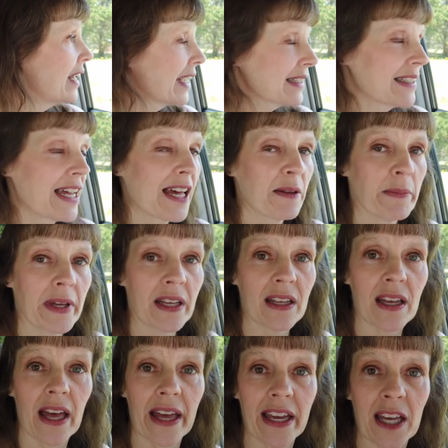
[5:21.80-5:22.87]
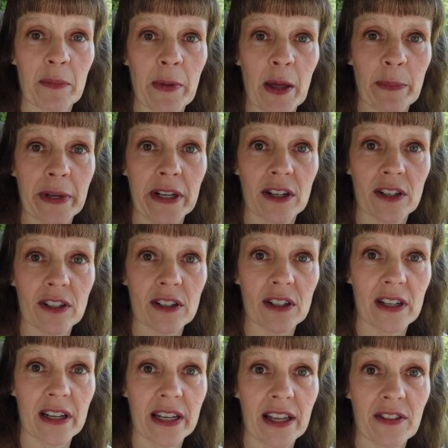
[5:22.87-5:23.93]
next time I come up
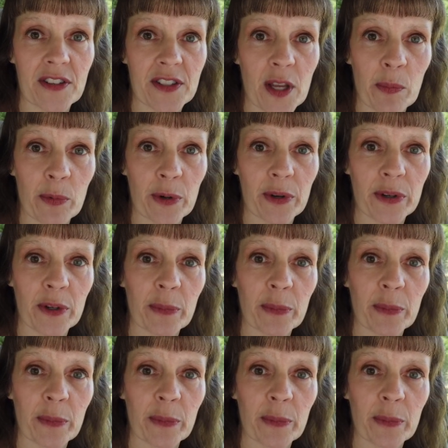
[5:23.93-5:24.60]
here in the summer,